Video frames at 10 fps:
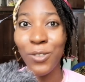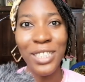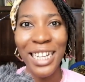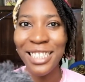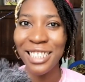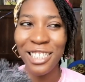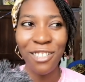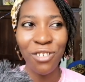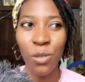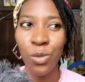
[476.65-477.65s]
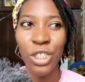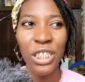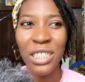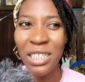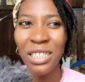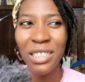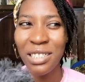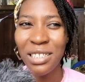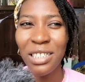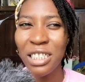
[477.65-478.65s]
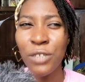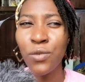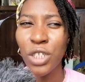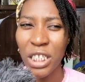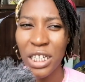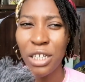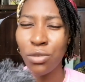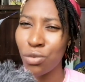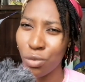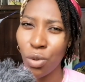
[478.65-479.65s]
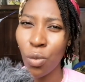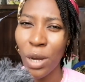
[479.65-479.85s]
daddy's girl, but he didn't even care to know.